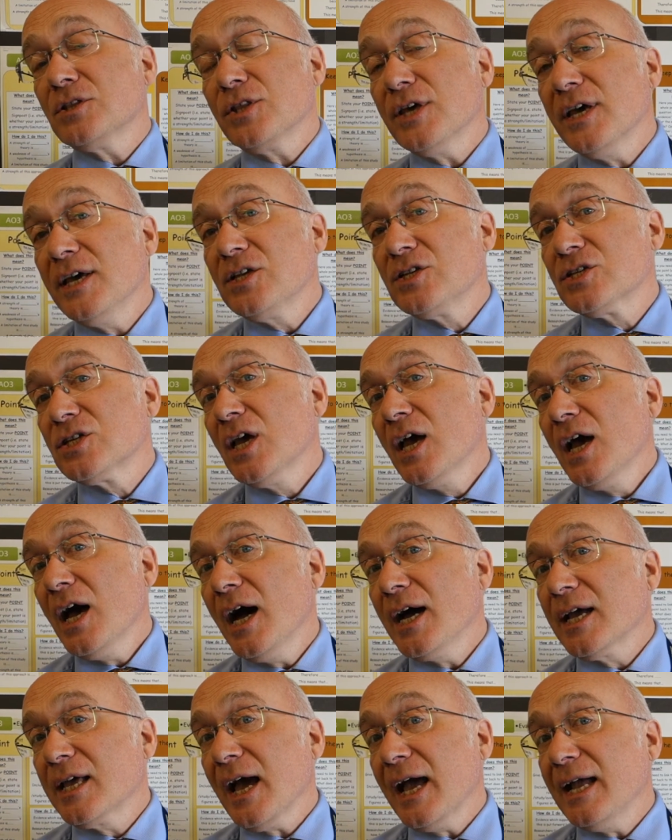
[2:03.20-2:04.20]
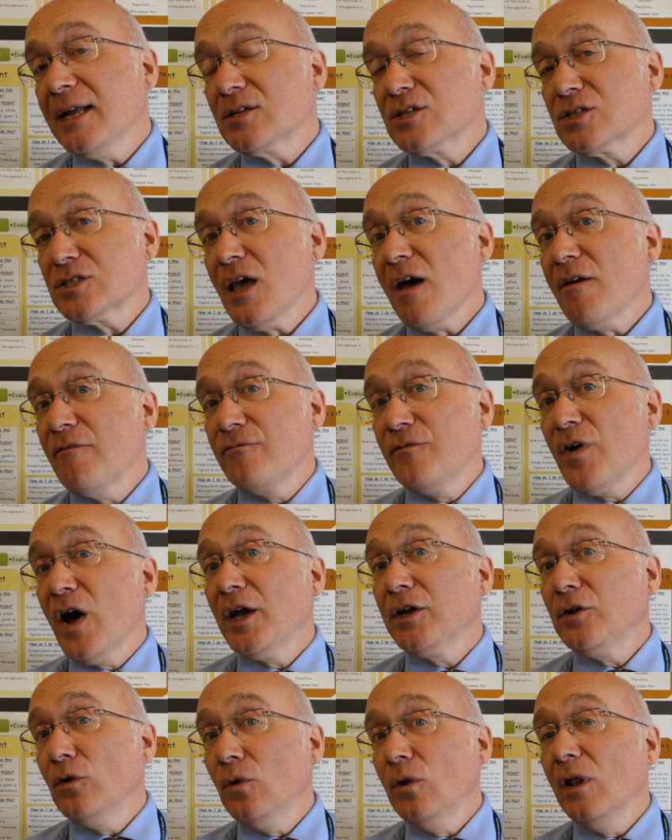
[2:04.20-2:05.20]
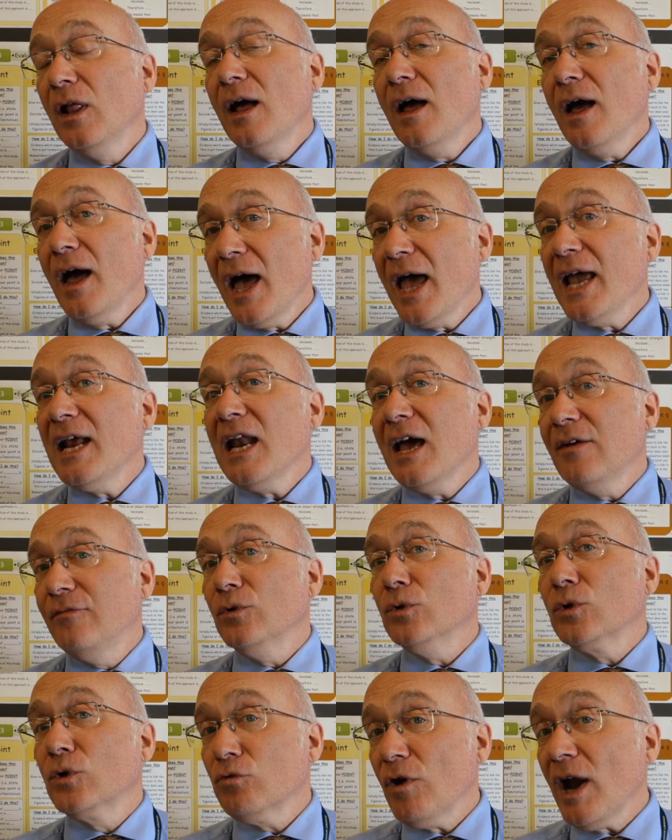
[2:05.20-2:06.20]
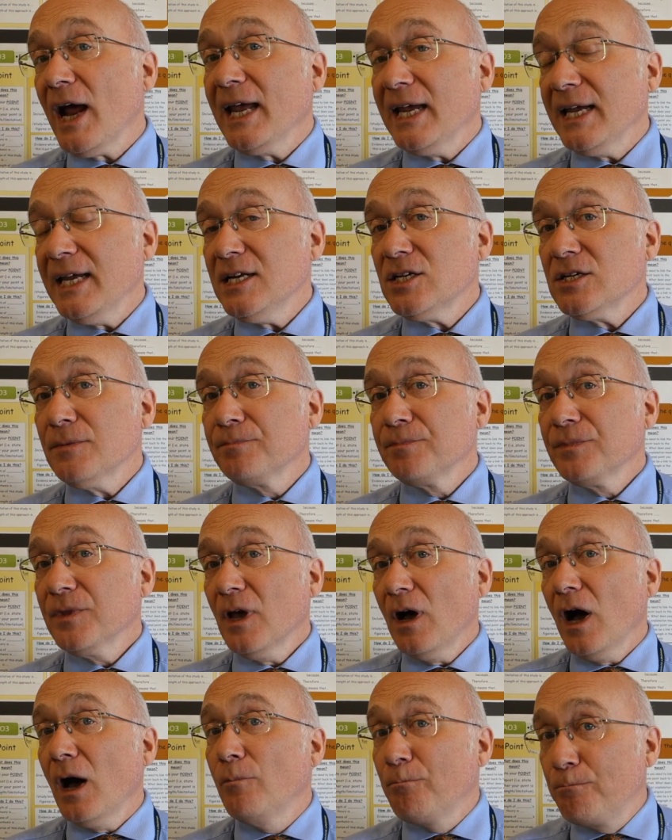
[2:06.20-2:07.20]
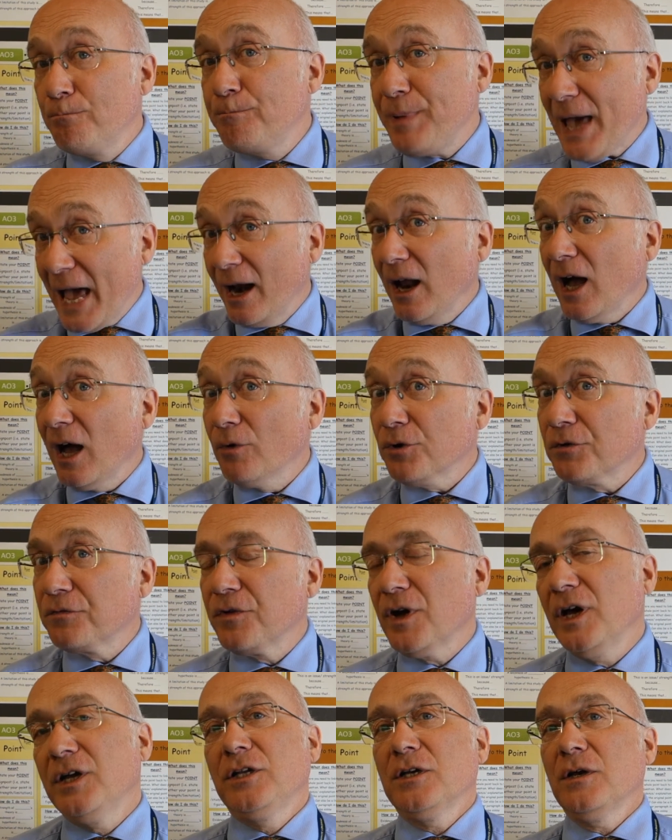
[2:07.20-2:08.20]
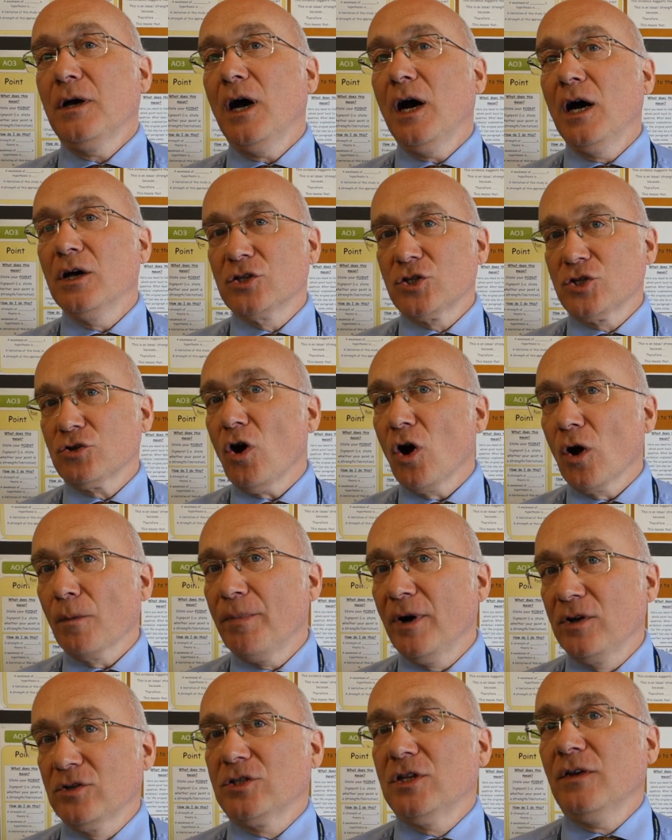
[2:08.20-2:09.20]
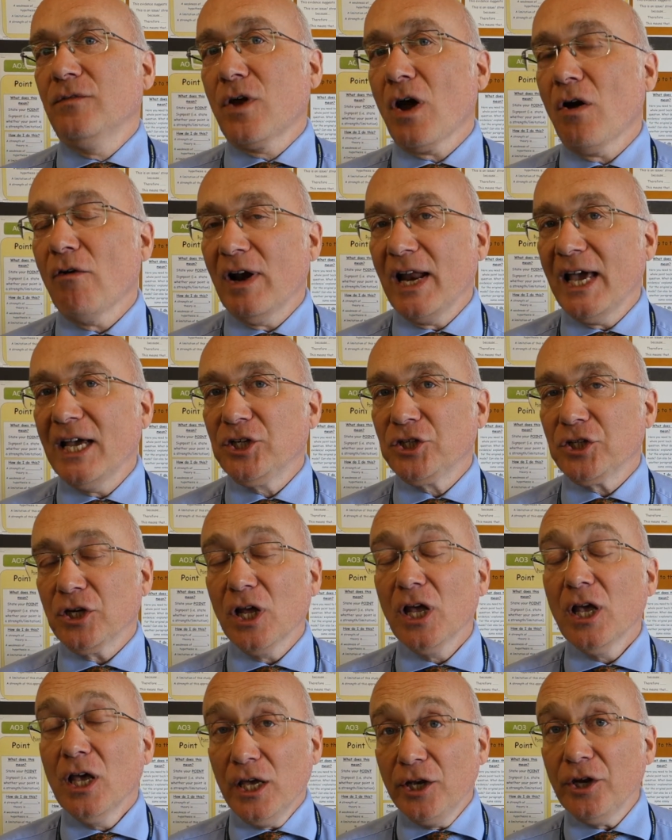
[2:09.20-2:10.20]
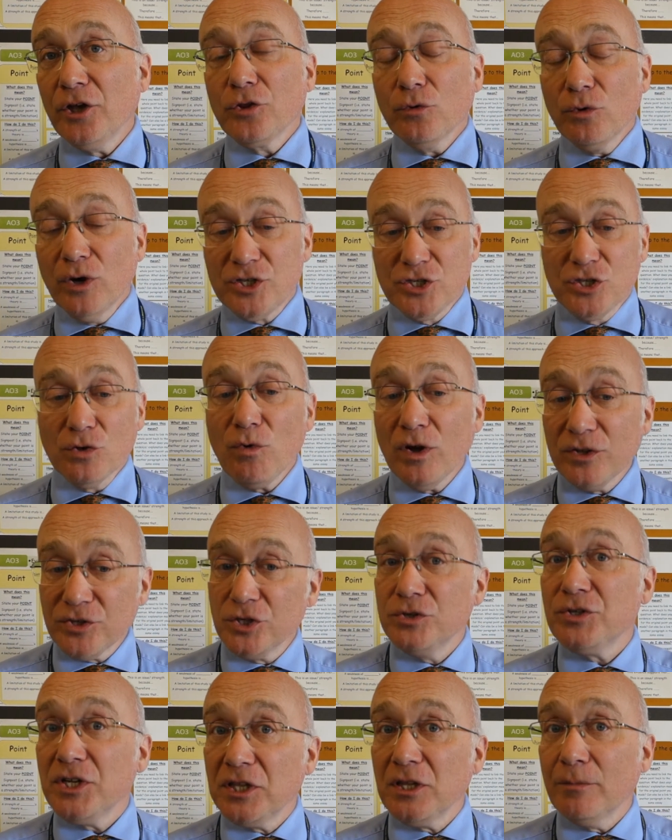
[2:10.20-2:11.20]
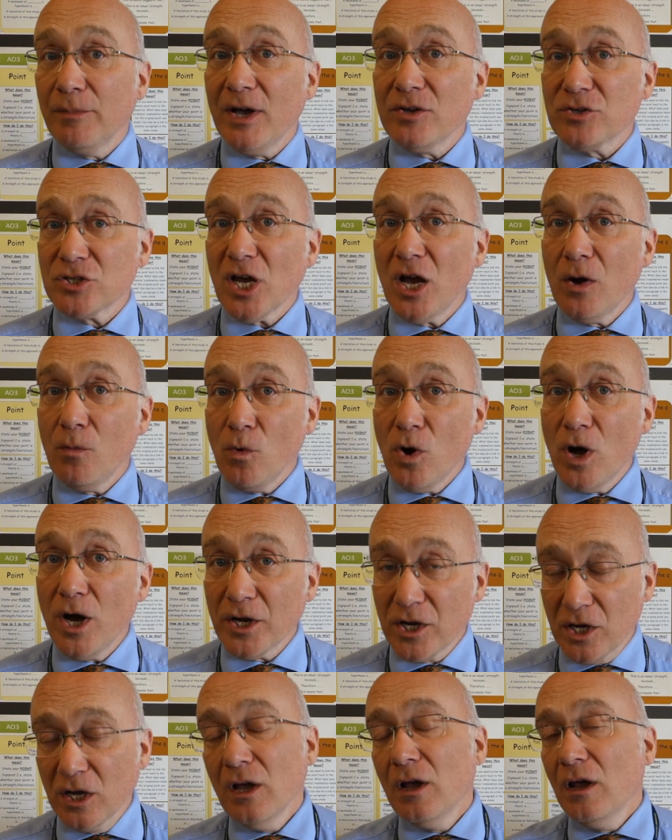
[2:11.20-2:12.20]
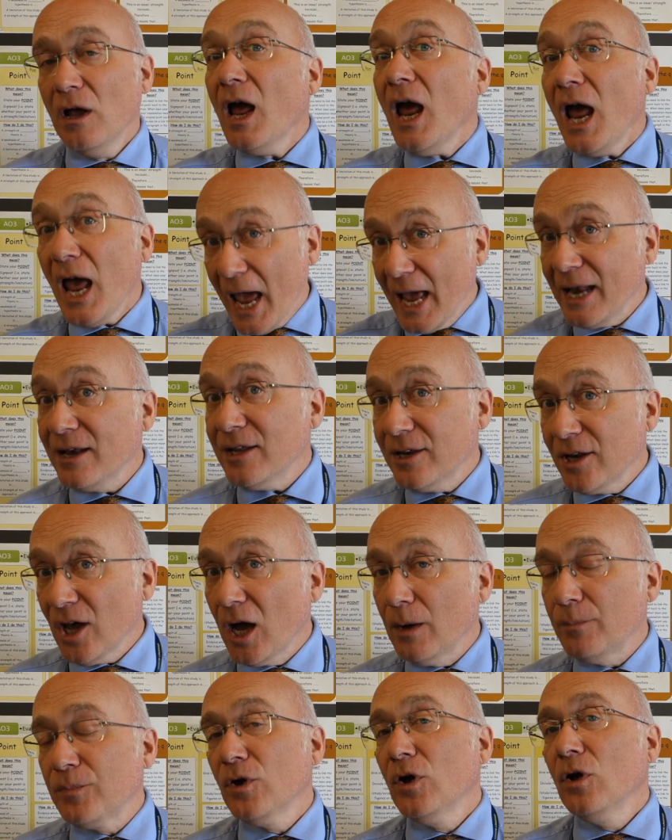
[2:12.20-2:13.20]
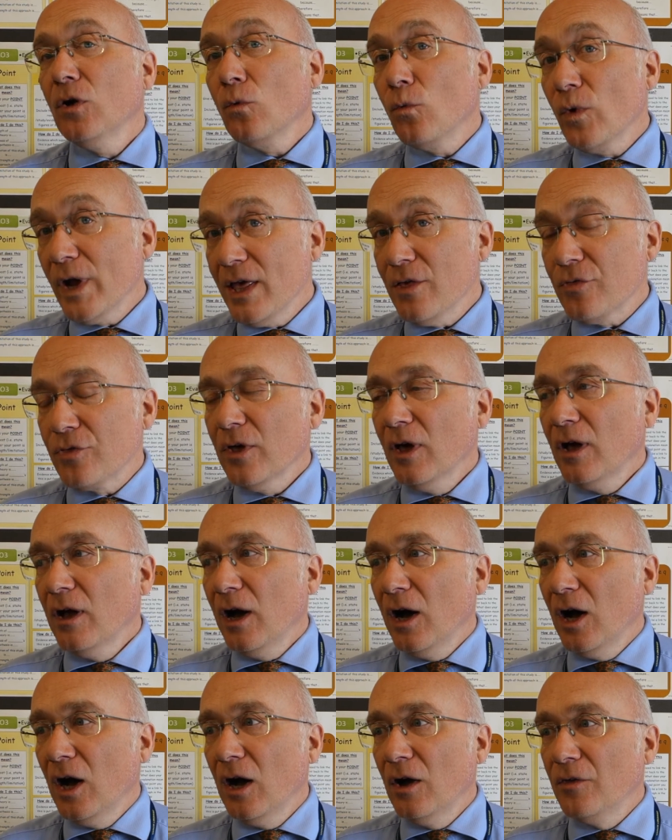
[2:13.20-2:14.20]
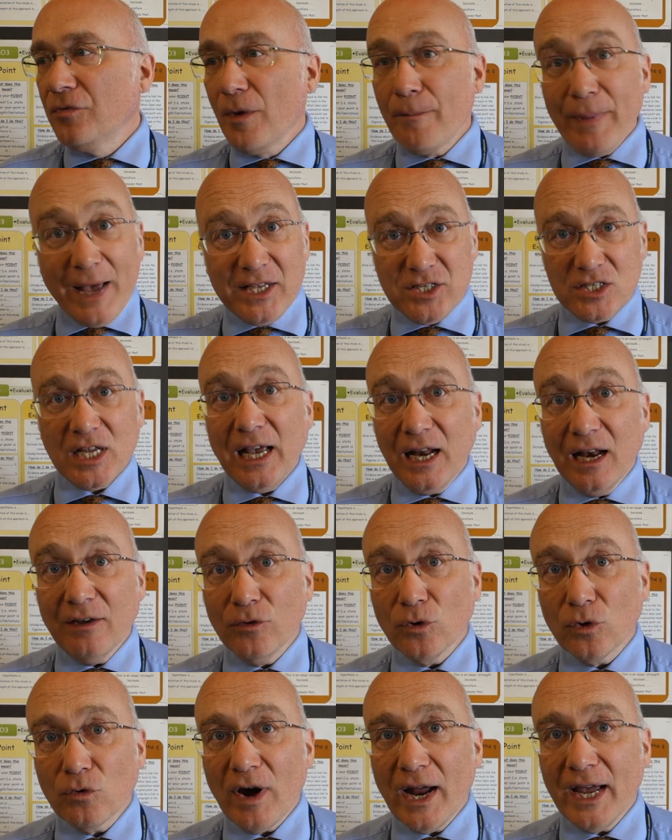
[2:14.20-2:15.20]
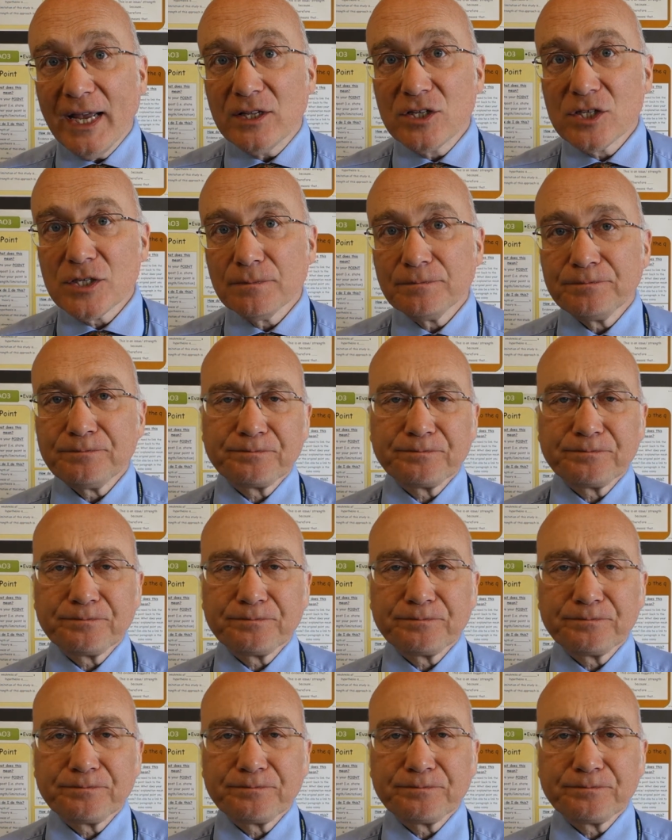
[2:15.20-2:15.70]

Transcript: this against their final A-level grade, I bet I would find a strong positive correlation. In other words, the ones who did the most homework ended up with the best A-level grades.